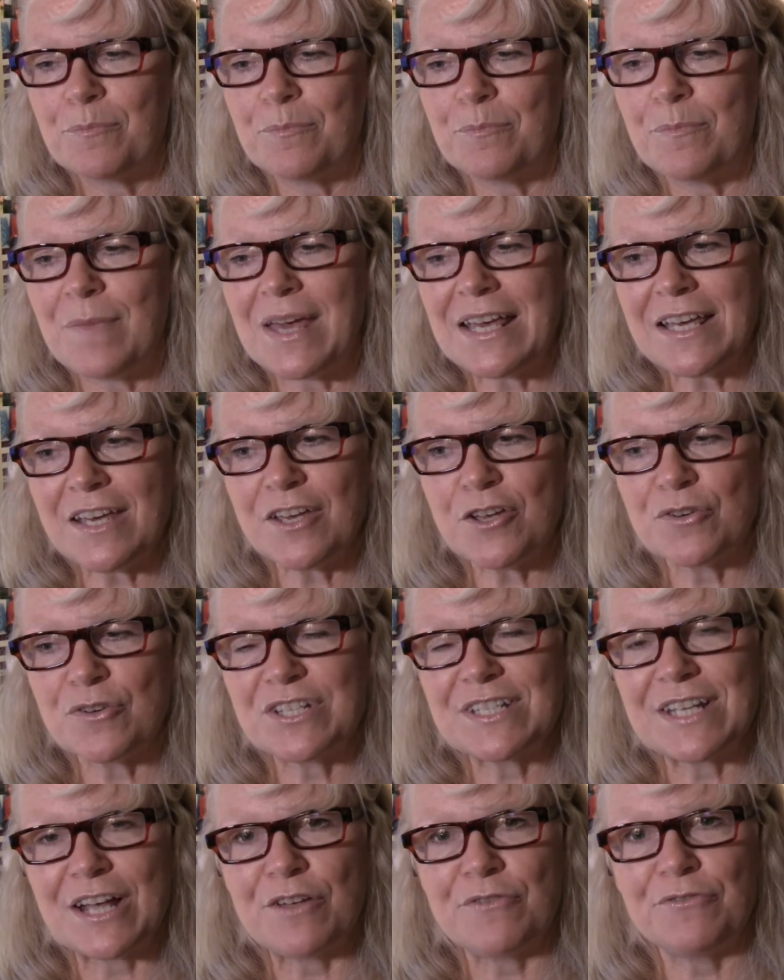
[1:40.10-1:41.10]
Making
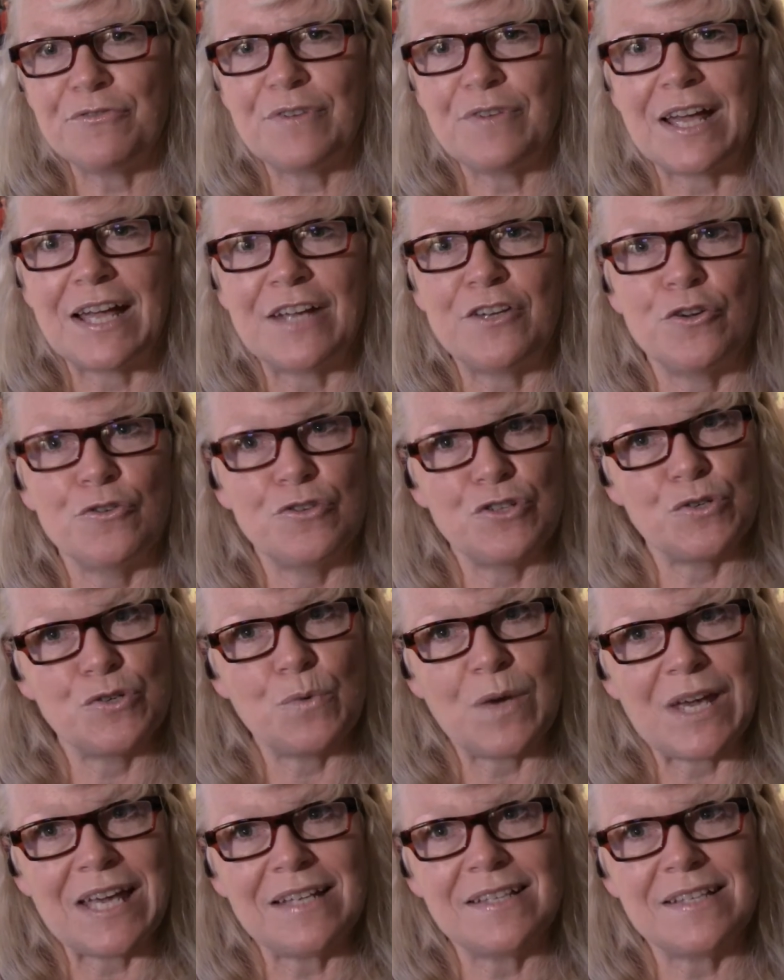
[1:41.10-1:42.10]
yourself and your
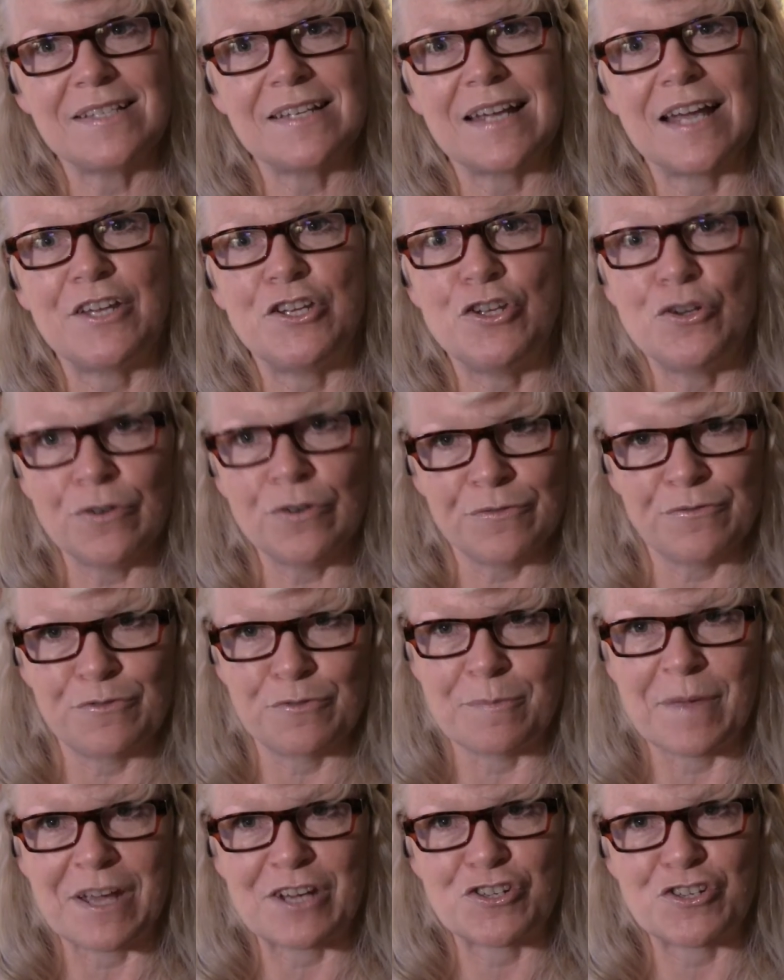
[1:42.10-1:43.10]
tweets and your
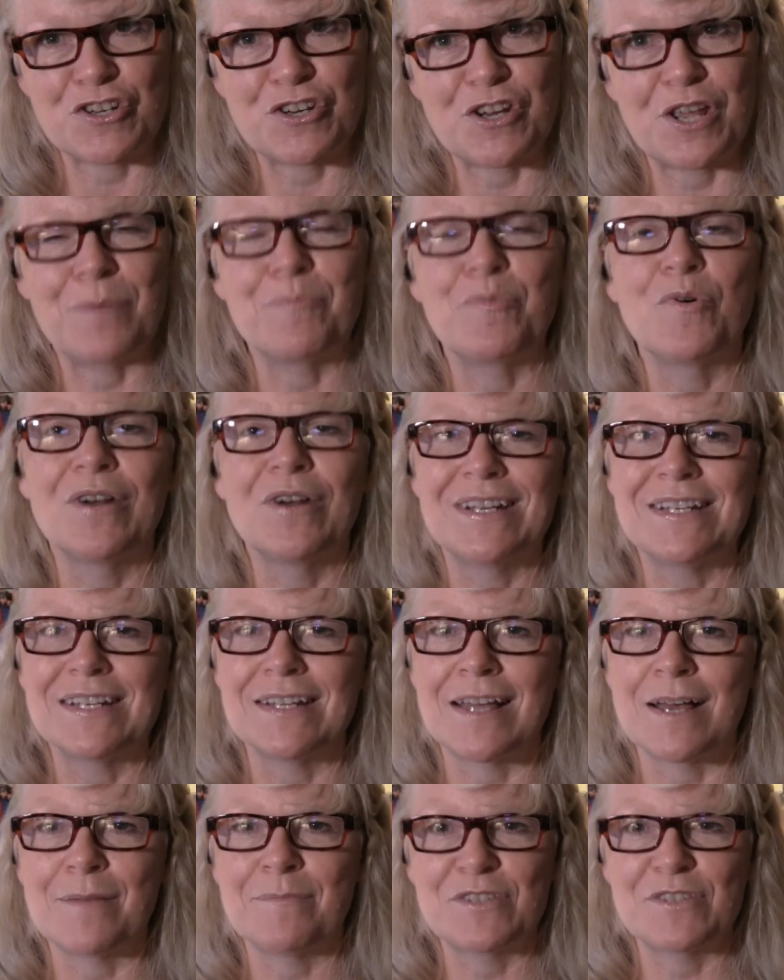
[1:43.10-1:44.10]
information important
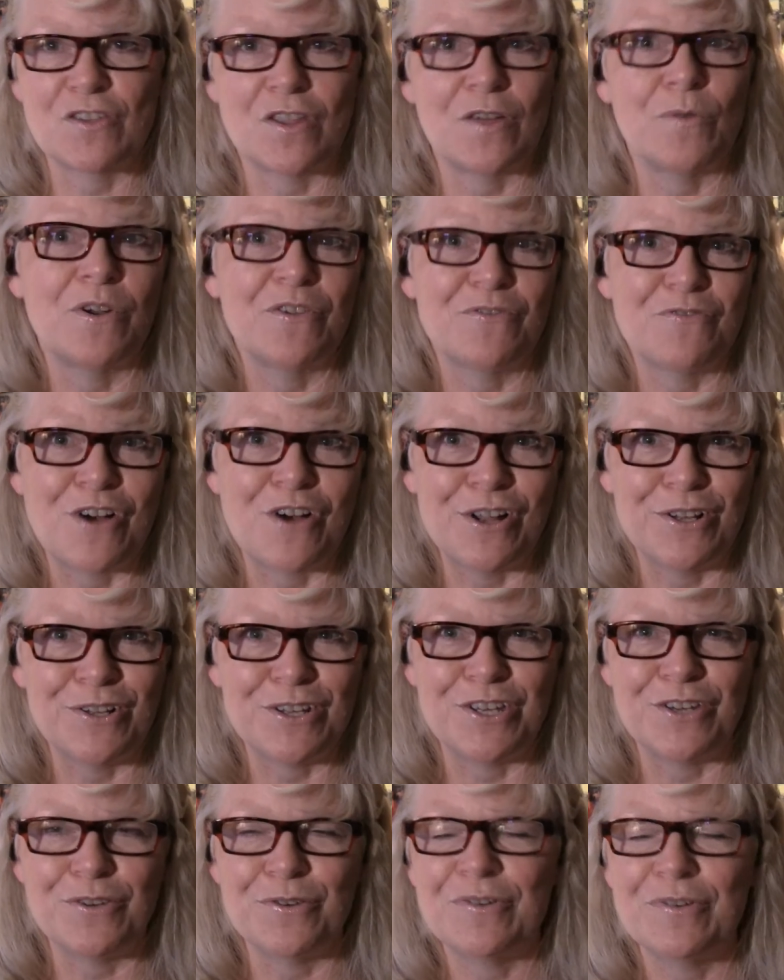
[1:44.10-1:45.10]
to them so they want to follow
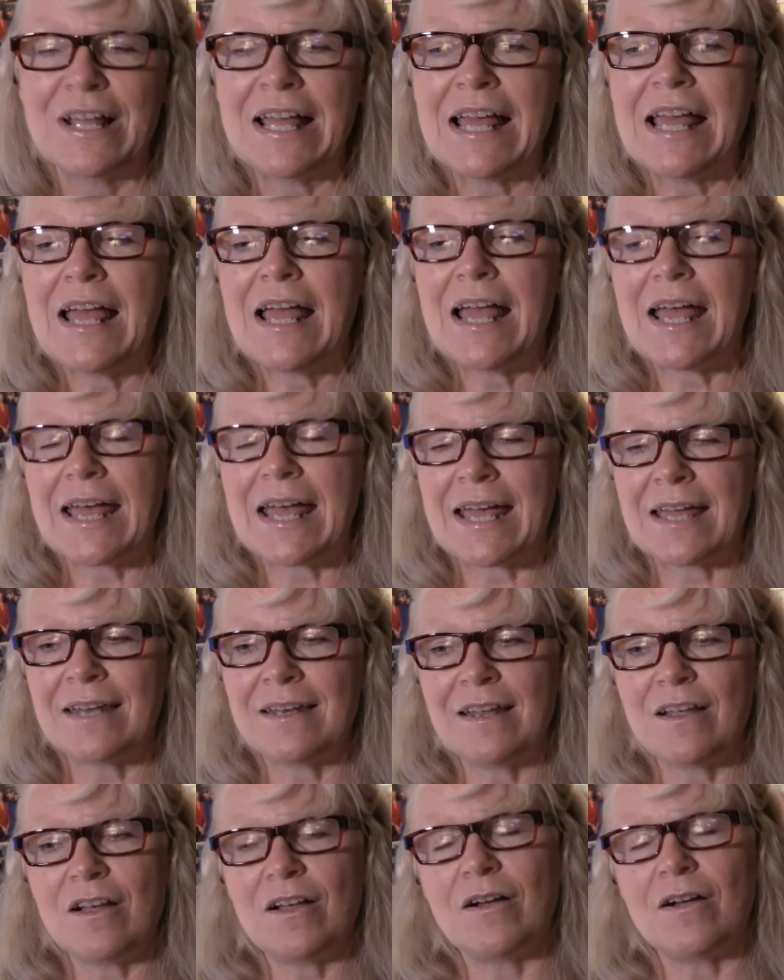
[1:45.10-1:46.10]
you.
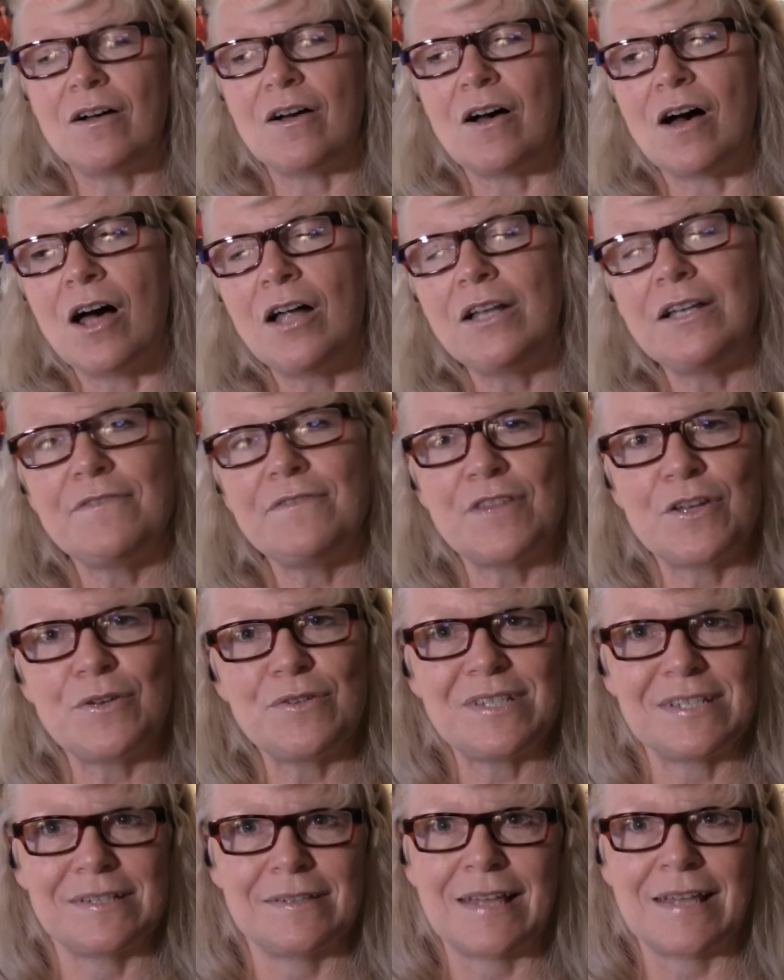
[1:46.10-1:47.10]
And all of
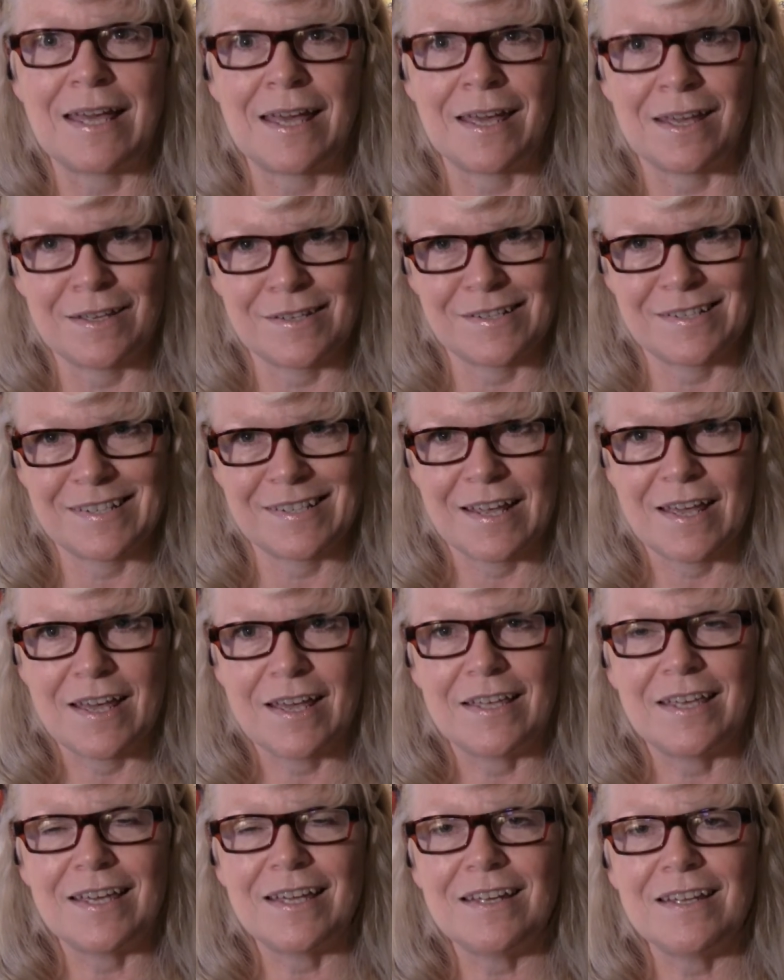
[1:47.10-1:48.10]
those things
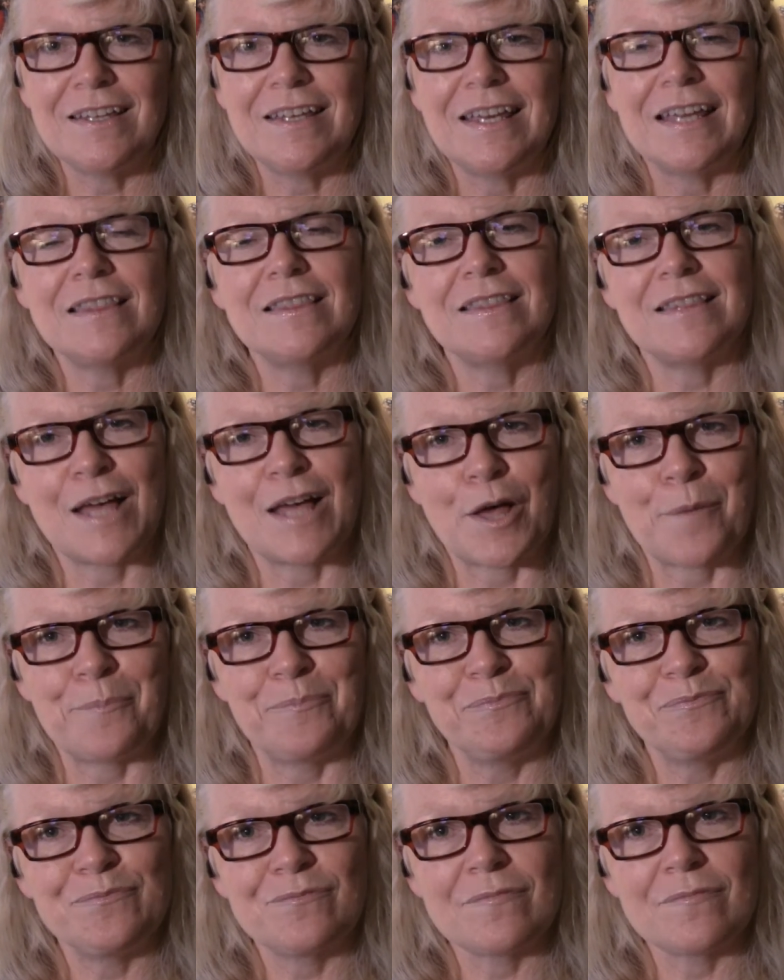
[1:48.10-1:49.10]
can get them